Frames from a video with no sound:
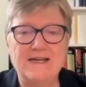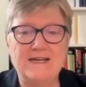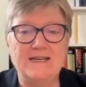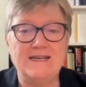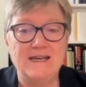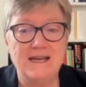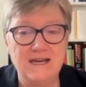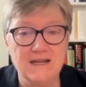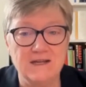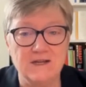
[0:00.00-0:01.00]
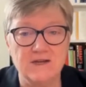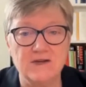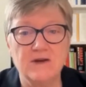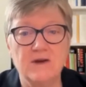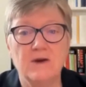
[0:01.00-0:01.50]
teach
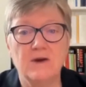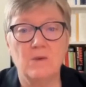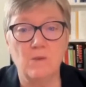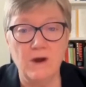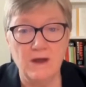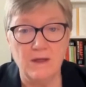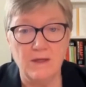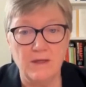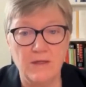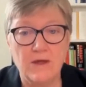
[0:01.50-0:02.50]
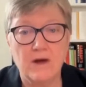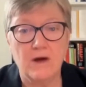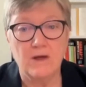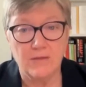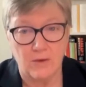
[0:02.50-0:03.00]
with
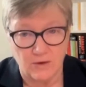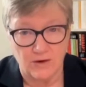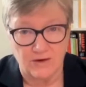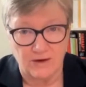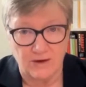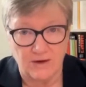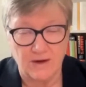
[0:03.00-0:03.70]
authority?